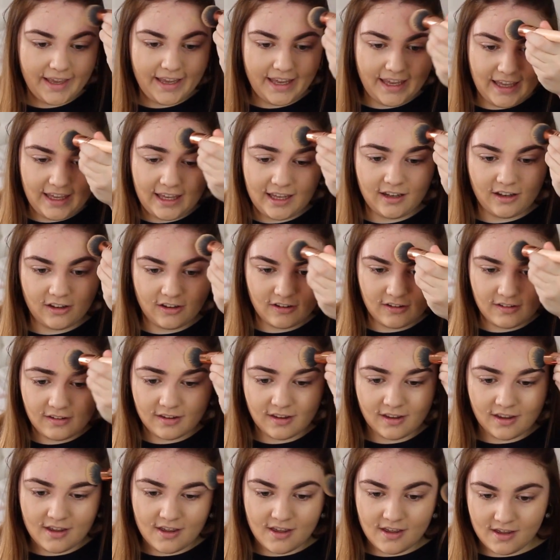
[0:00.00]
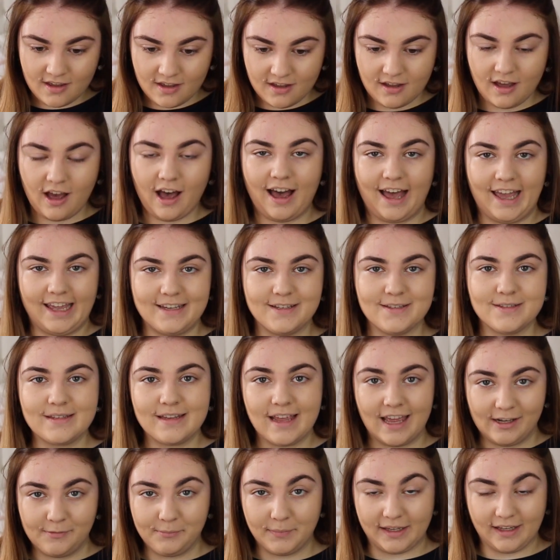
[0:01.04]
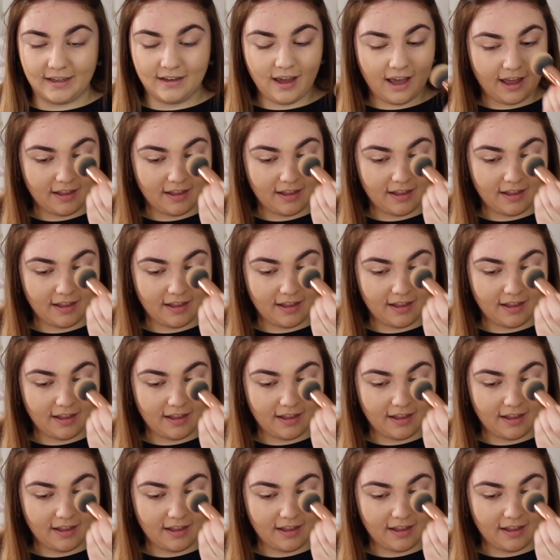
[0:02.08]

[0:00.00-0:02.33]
in eyes and me.